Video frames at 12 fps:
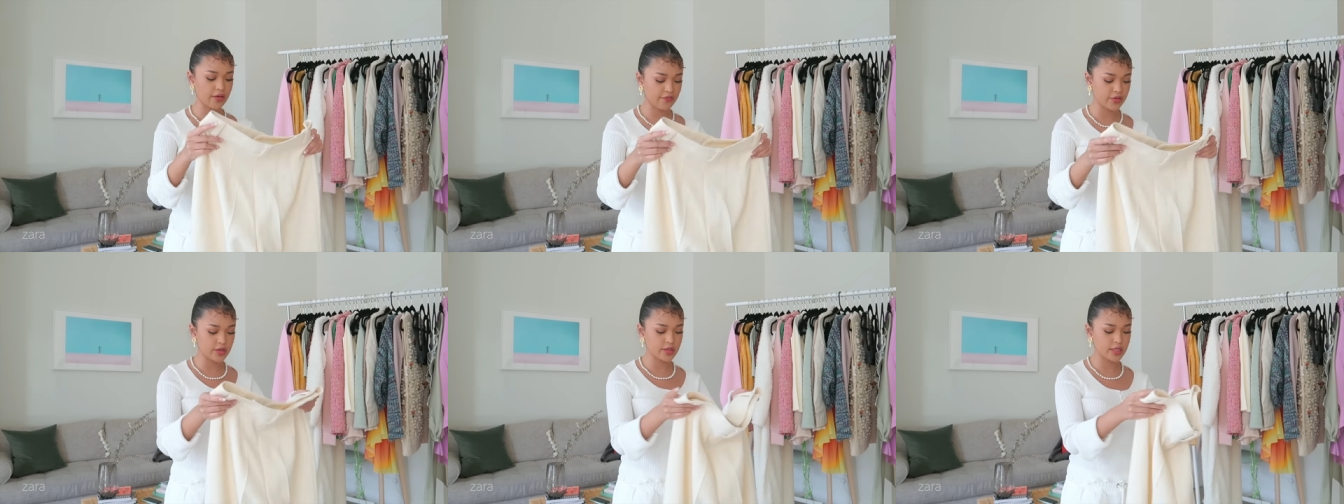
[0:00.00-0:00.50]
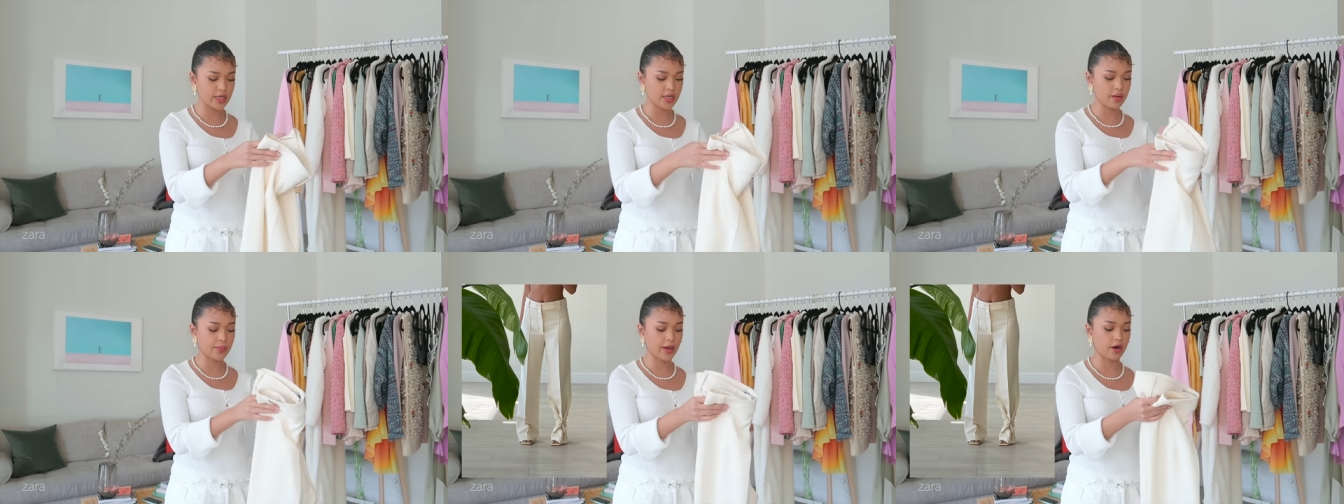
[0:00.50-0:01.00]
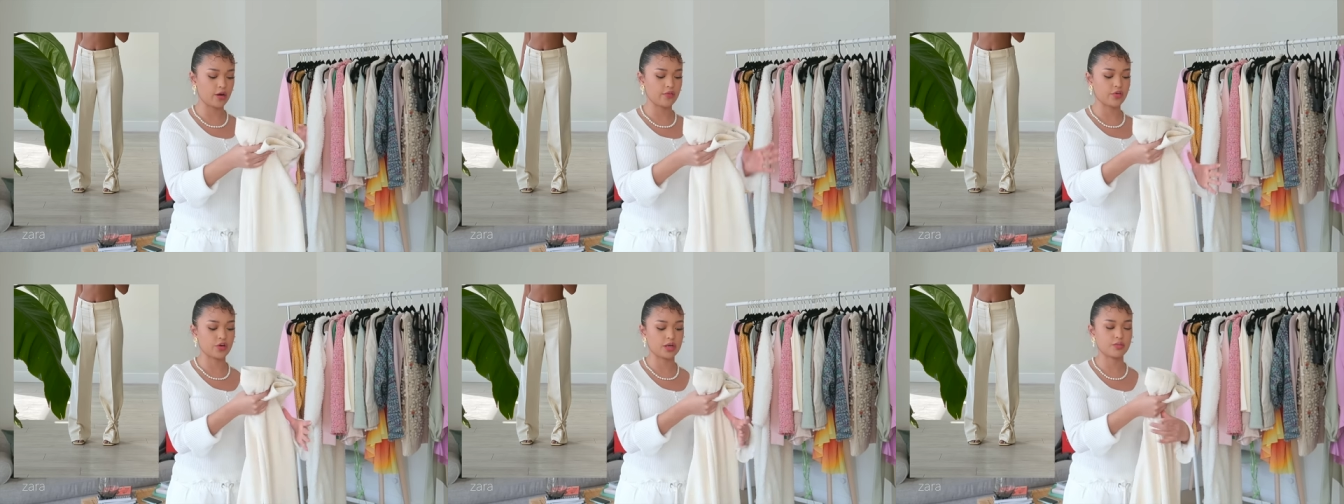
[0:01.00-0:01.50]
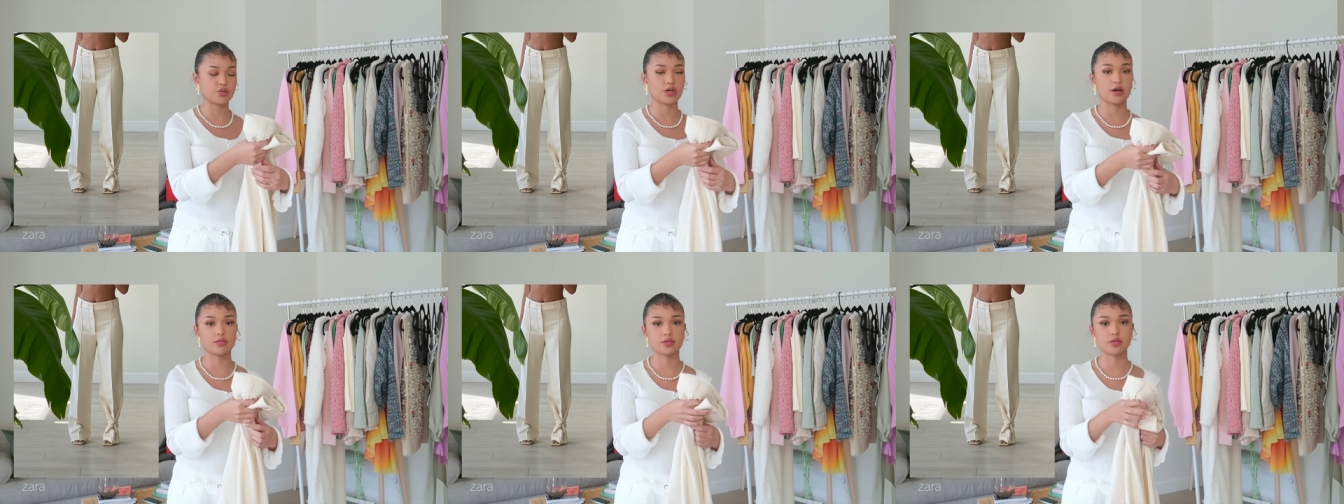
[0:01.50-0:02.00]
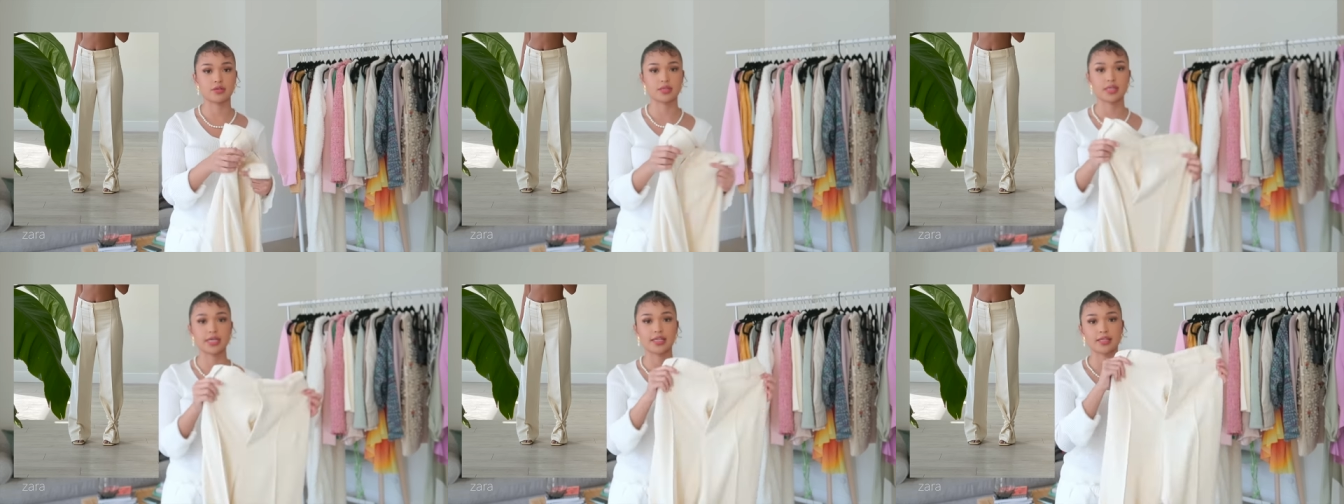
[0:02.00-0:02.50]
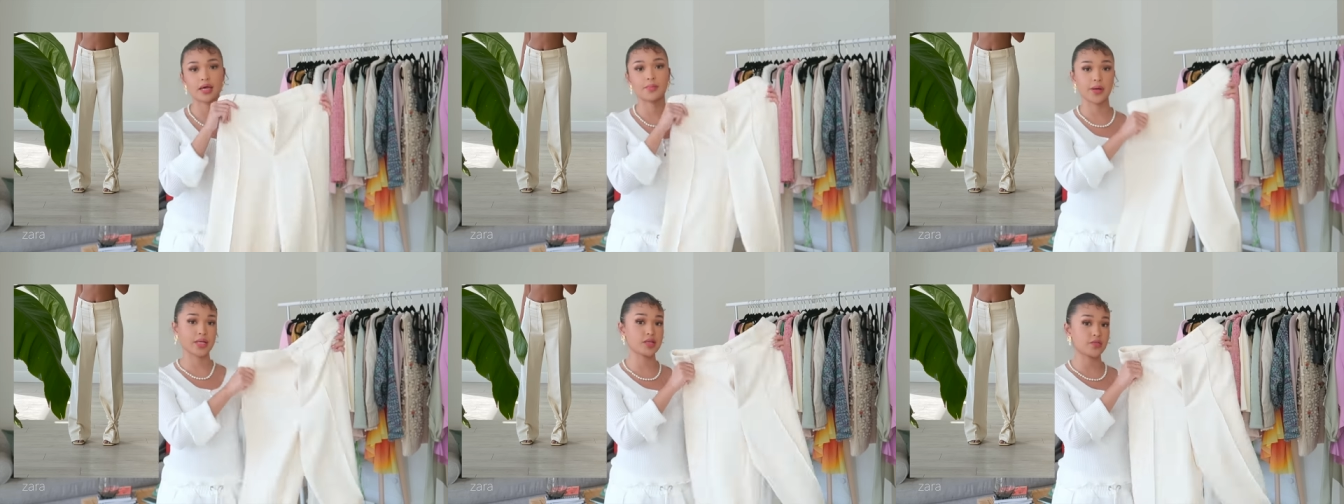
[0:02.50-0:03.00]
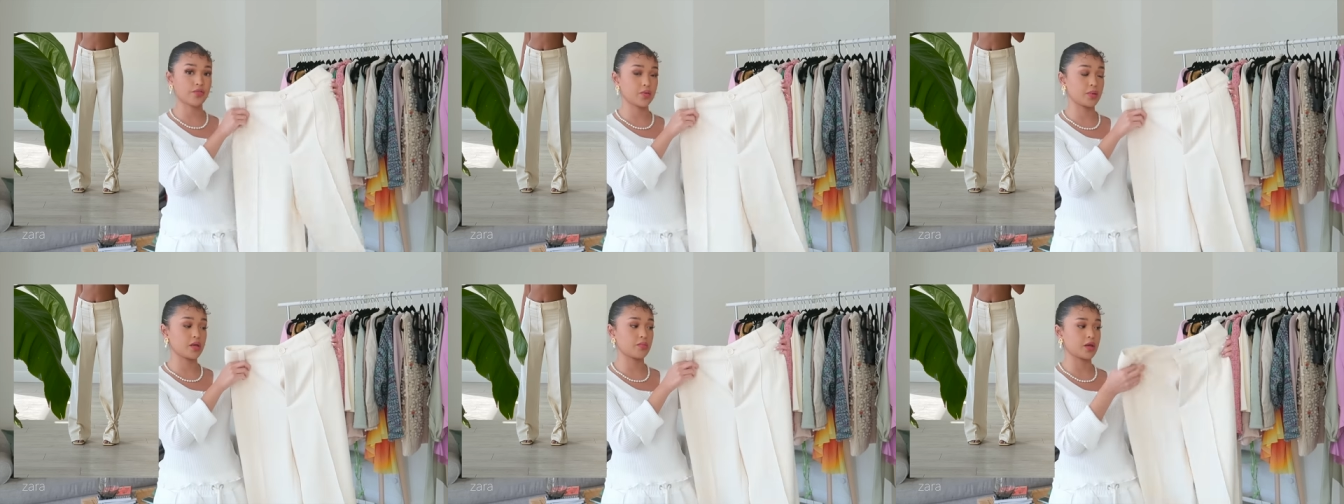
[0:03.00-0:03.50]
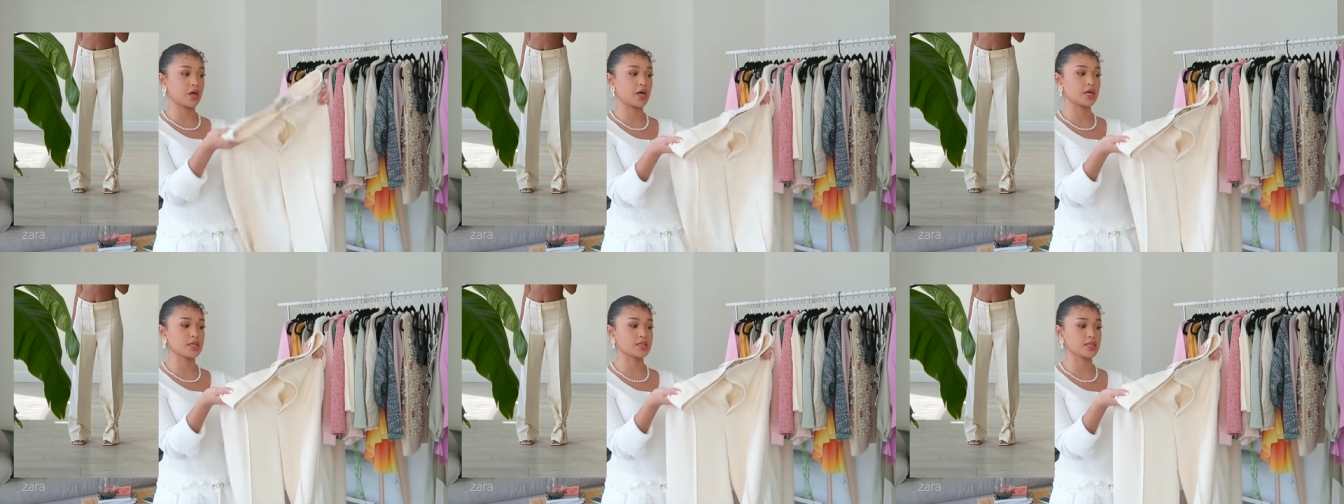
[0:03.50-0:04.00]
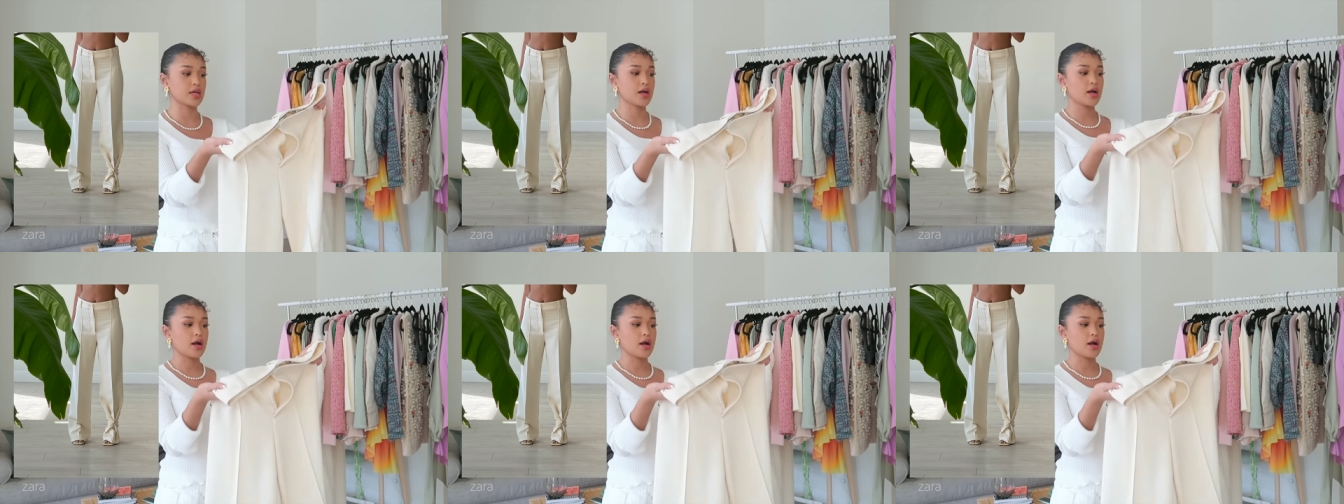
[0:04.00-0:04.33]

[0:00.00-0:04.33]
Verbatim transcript: definitely a pair of cream trousers is a must for me because